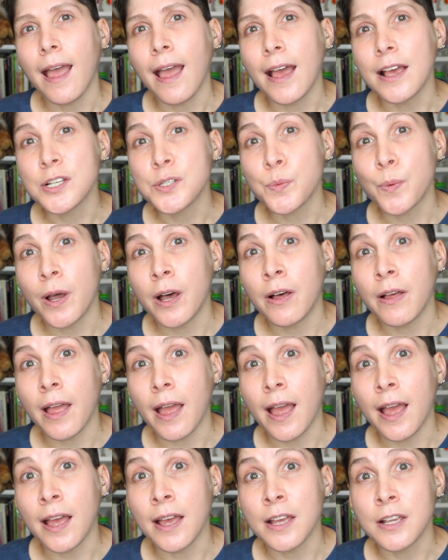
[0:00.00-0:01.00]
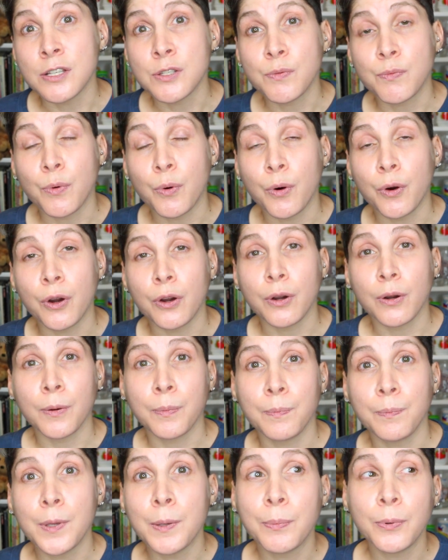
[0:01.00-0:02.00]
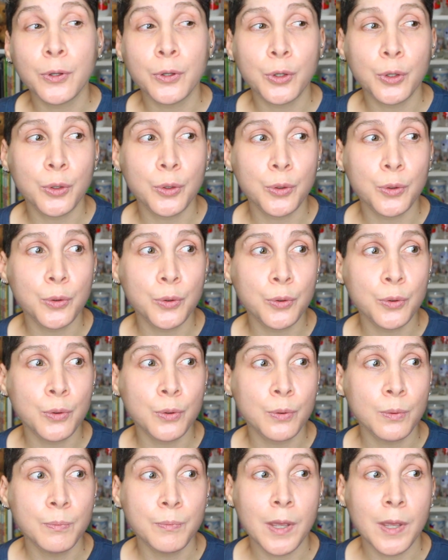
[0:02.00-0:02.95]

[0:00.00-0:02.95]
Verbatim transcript: as well as for people who